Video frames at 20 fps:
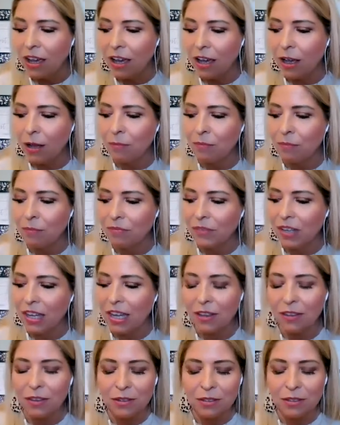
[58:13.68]
um,
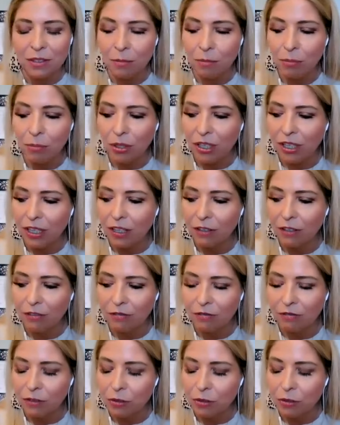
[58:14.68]
yeah, there's a book out,